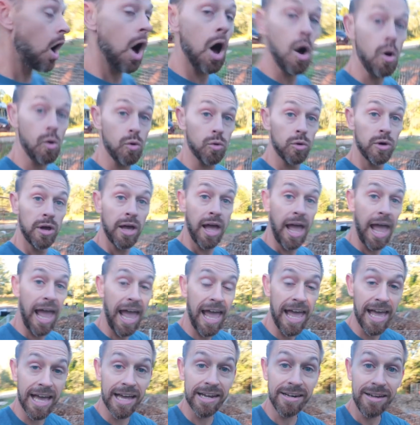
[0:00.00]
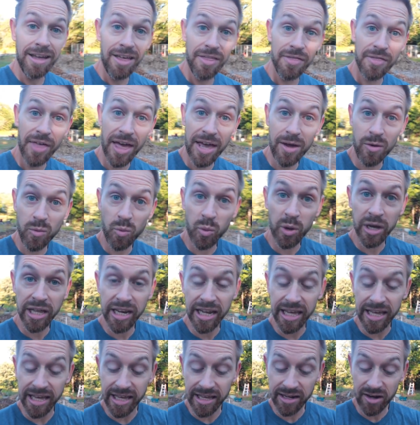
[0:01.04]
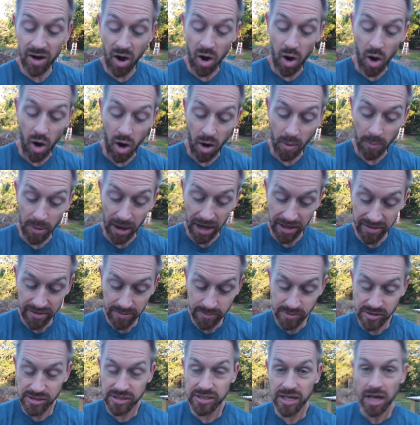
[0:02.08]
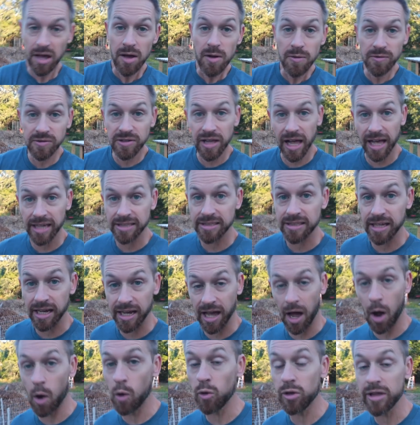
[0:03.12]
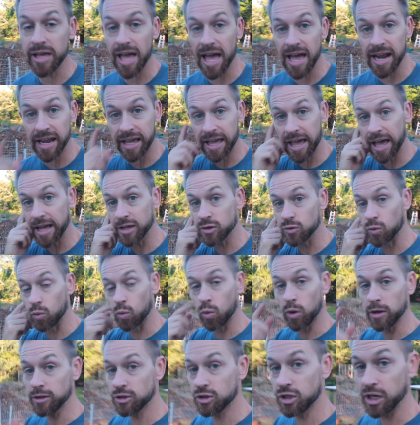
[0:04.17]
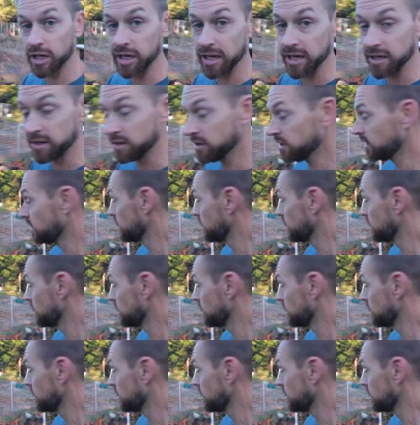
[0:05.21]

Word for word: Oh, and they went in all by themselves last night. I only had to catch one chicken